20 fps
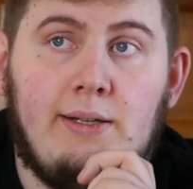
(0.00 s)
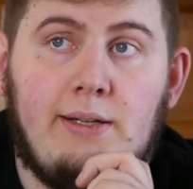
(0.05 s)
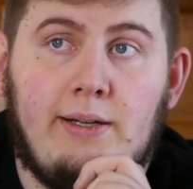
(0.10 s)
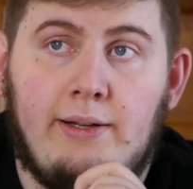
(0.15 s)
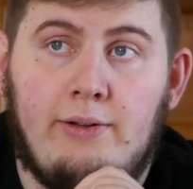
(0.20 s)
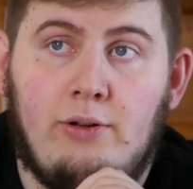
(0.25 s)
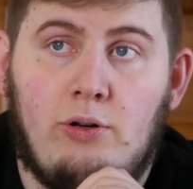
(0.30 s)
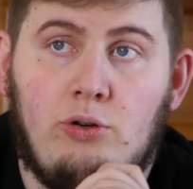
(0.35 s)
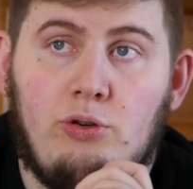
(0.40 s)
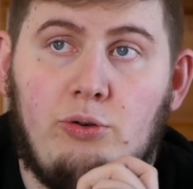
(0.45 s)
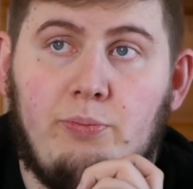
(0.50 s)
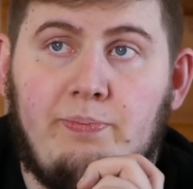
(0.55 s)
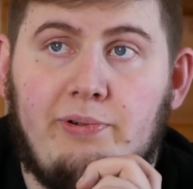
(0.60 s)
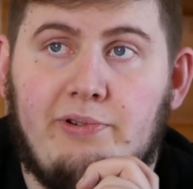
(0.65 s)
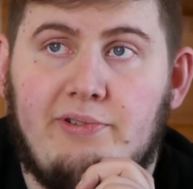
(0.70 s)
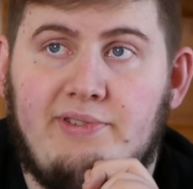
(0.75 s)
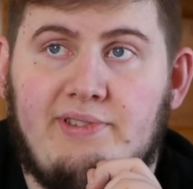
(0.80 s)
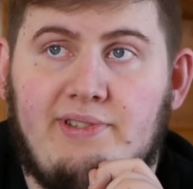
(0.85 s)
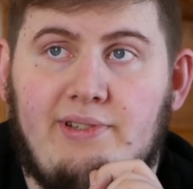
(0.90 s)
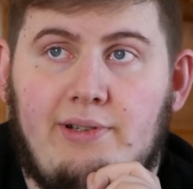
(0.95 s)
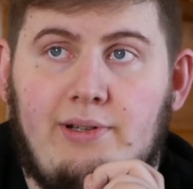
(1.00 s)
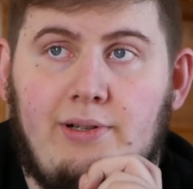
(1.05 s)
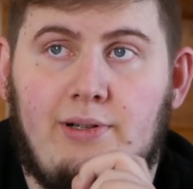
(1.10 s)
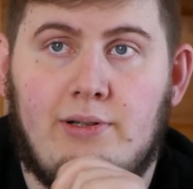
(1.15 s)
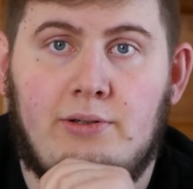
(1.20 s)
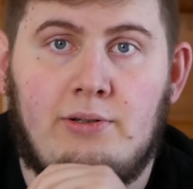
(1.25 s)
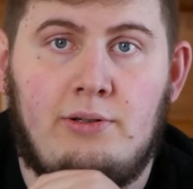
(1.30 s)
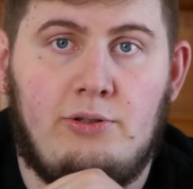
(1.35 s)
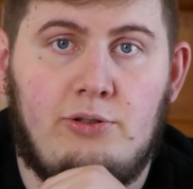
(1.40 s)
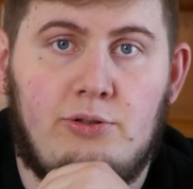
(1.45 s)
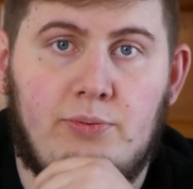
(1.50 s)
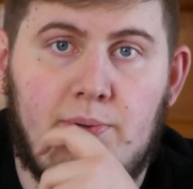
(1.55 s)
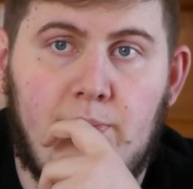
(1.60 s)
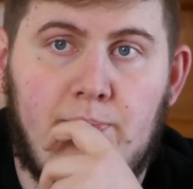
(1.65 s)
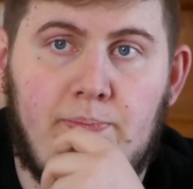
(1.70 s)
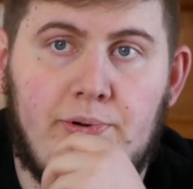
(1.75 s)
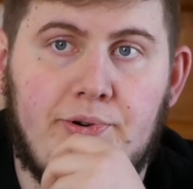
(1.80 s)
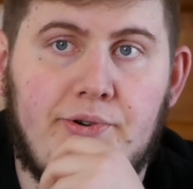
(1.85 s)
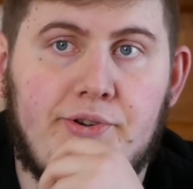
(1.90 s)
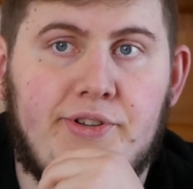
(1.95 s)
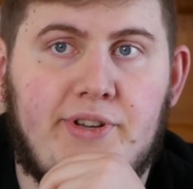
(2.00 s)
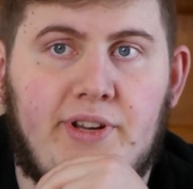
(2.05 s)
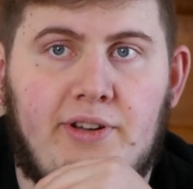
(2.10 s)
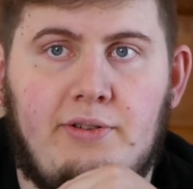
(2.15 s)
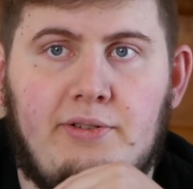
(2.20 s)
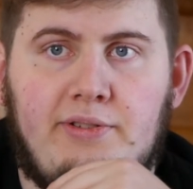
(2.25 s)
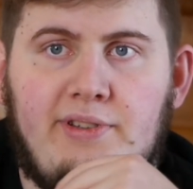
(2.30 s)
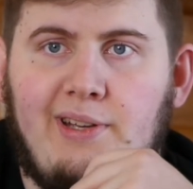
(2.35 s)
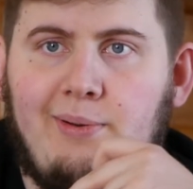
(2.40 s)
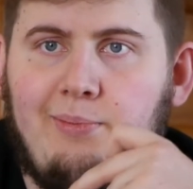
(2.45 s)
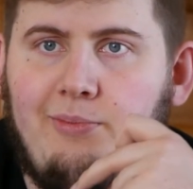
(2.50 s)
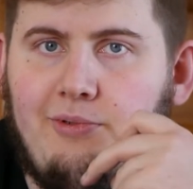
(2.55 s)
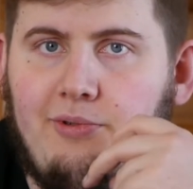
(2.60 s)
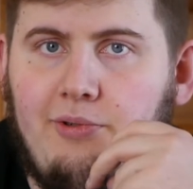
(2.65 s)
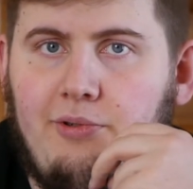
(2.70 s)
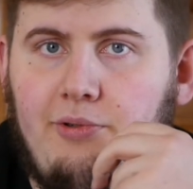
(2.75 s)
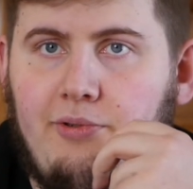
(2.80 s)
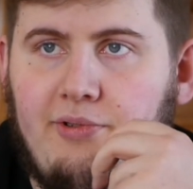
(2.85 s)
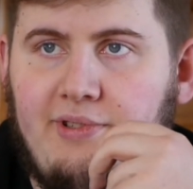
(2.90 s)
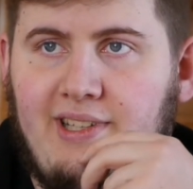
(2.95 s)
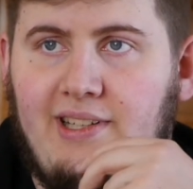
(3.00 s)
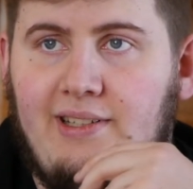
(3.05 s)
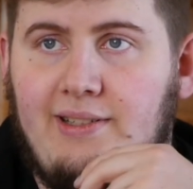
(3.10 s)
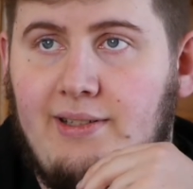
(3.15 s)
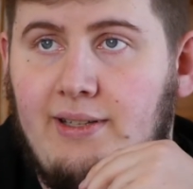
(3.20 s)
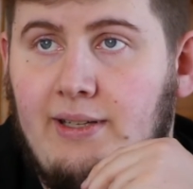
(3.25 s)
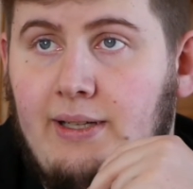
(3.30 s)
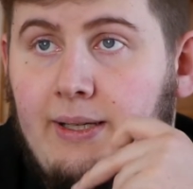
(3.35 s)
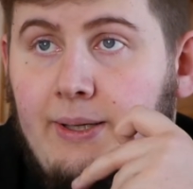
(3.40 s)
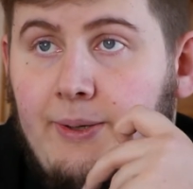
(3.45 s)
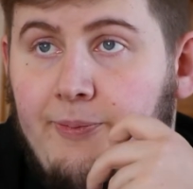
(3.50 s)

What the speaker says: and all your posts are going to be pushed at the time you set.